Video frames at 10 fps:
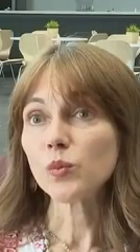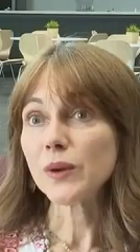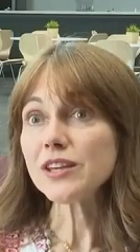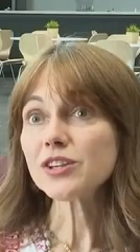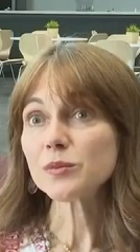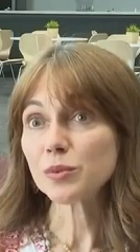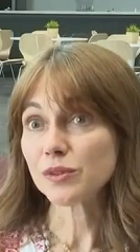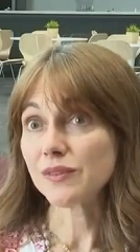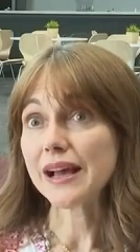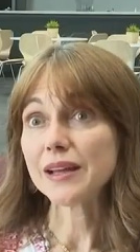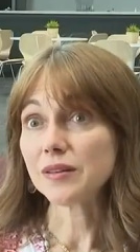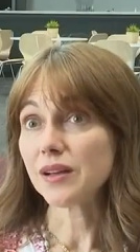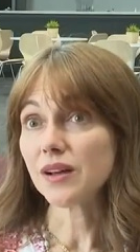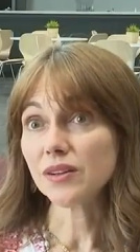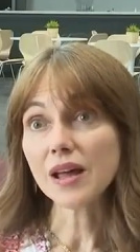We could
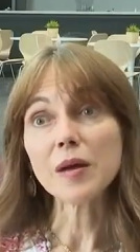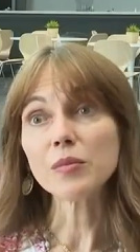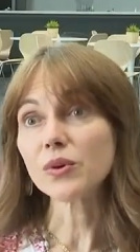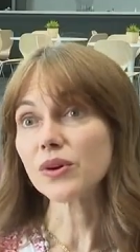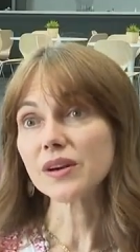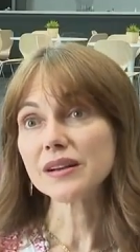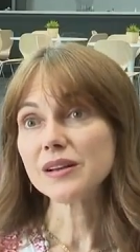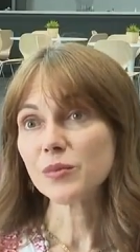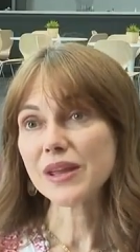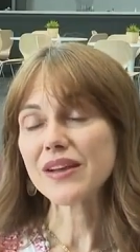provide a lot more.